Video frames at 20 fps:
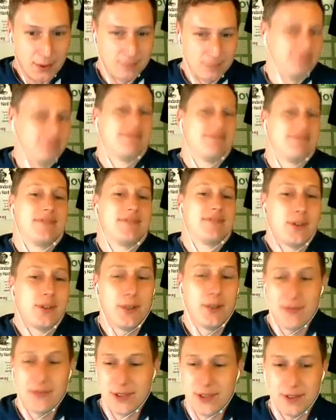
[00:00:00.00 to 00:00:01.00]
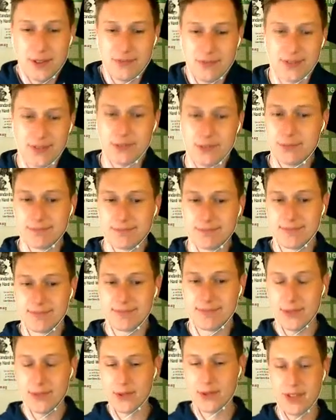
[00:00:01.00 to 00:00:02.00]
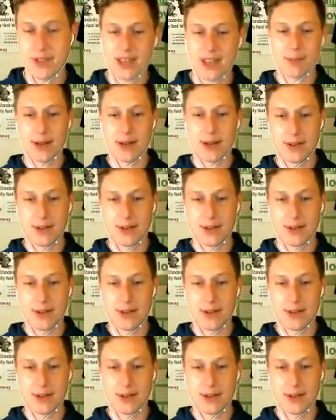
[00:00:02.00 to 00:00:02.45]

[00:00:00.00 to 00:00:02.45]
So if you think about it,